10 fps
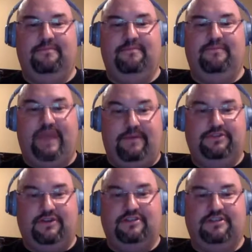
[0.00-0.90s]
that was
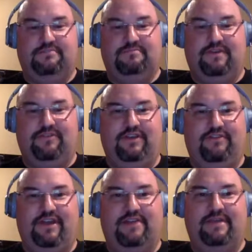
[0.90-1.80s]
awesome. I really
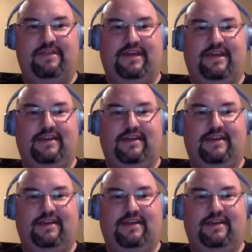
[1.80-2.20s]
recommend that.